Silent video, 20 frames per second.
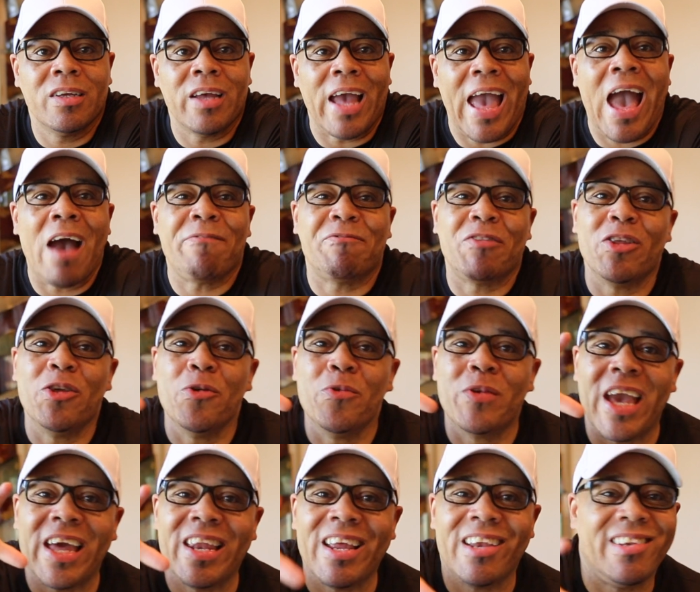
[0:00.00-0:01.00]
after you
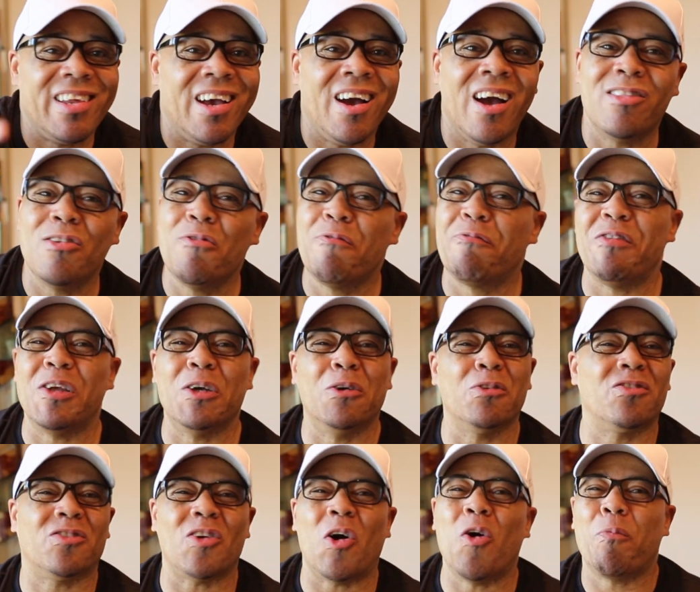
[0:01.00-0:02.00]
get it done, you feel
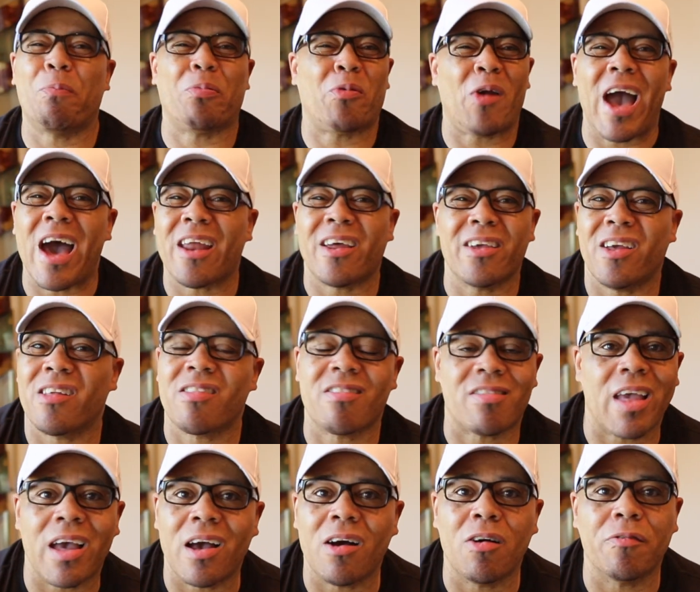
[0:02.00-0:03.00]
so proud of
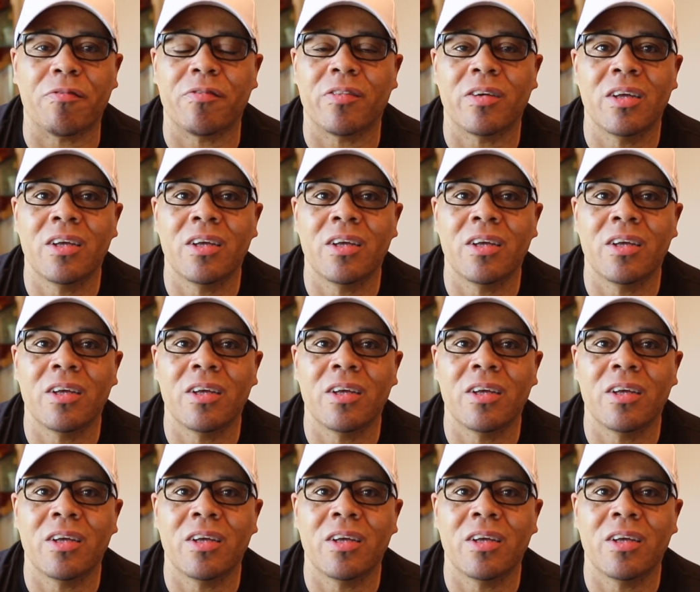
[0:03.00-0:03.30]
yourself.